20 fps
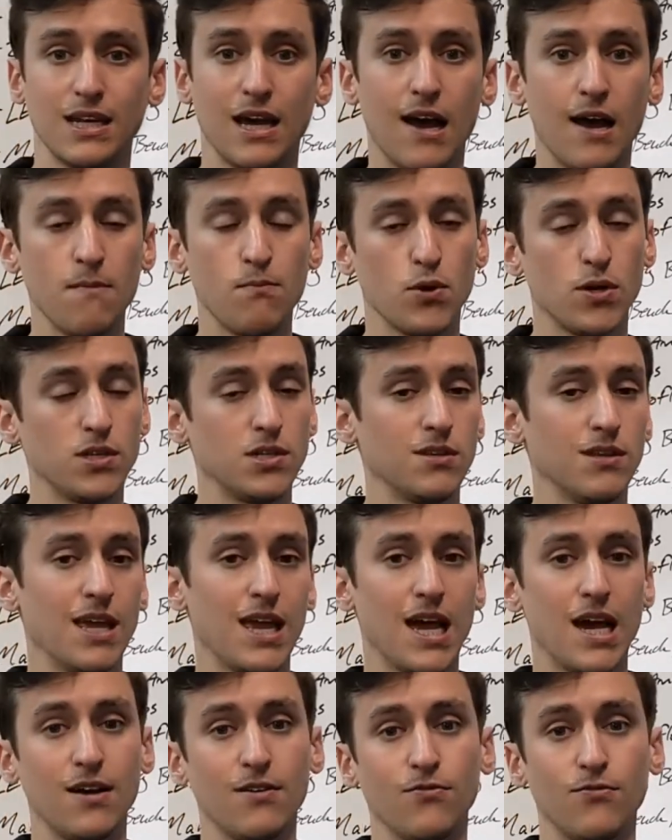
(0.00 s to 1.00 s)
I personally
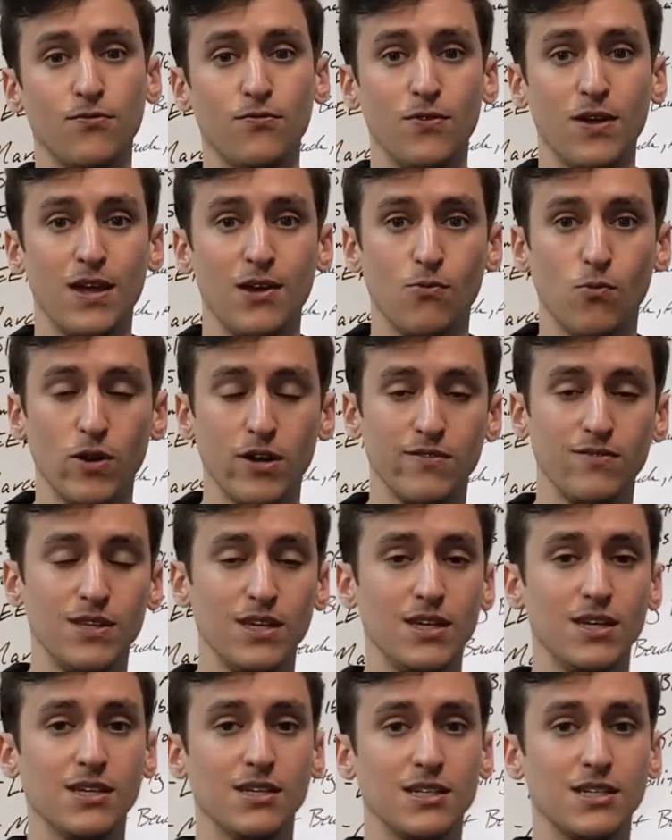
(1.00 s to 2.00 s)
have one of
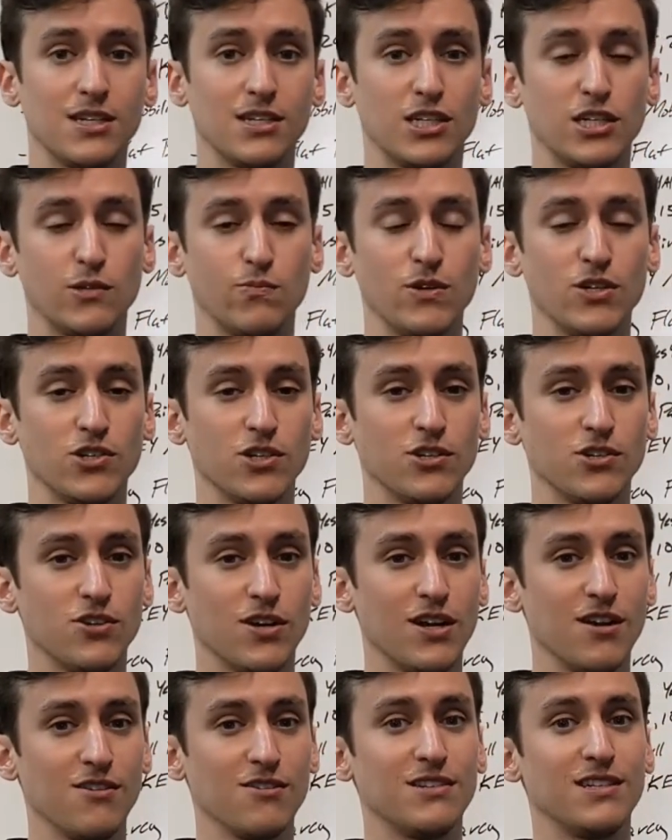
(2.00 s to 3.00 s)
these suspension
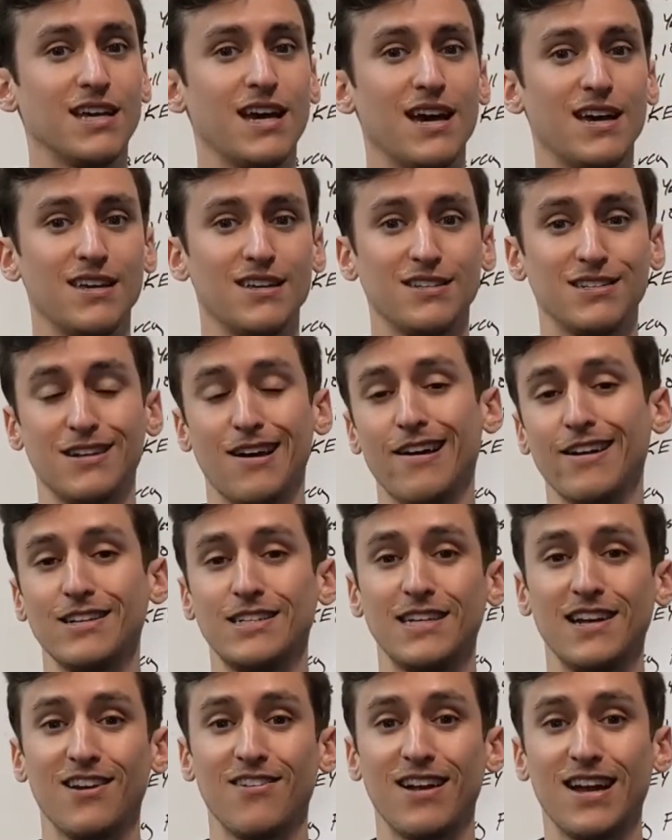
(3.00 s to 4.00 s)
trainers that is not a
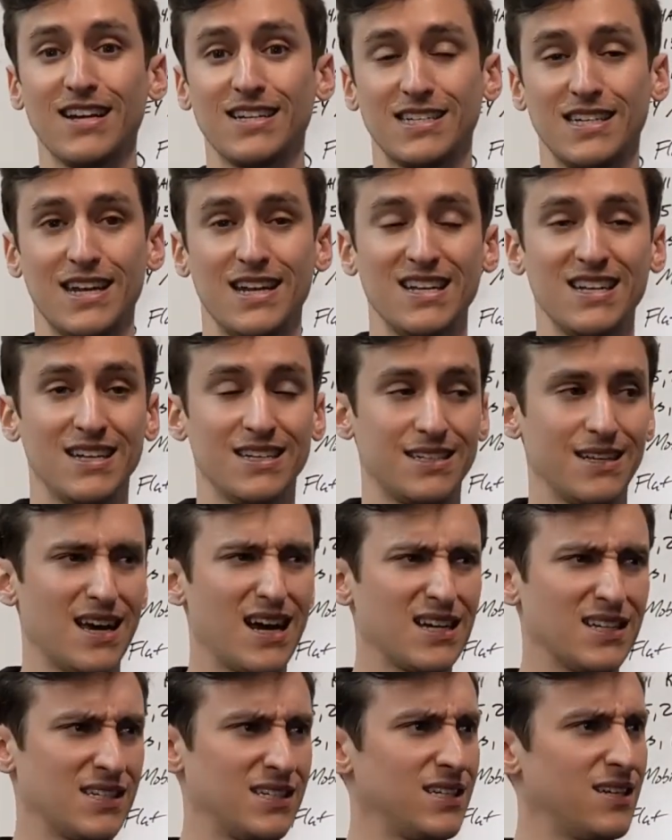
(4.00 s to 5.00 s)
TRX, and it has
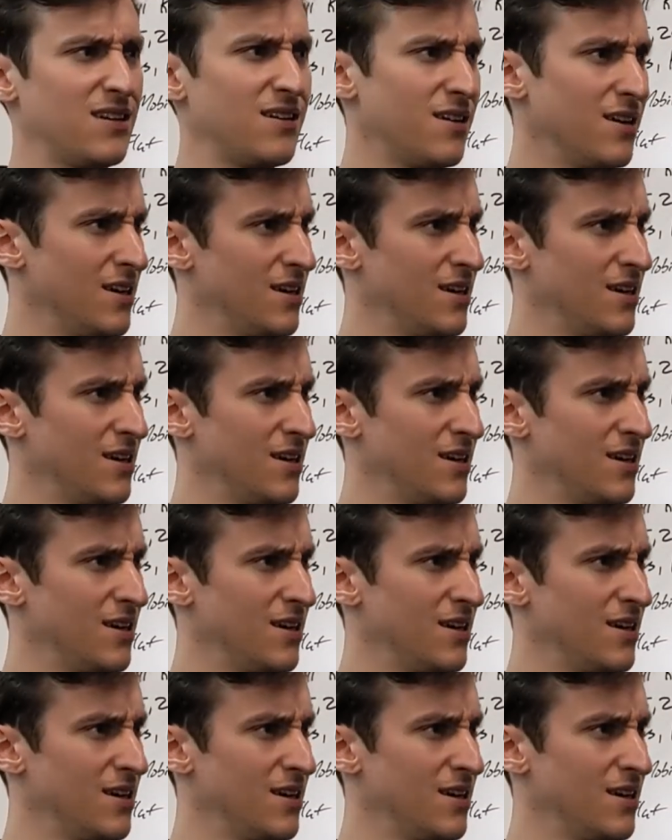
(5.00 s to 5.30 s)
lasted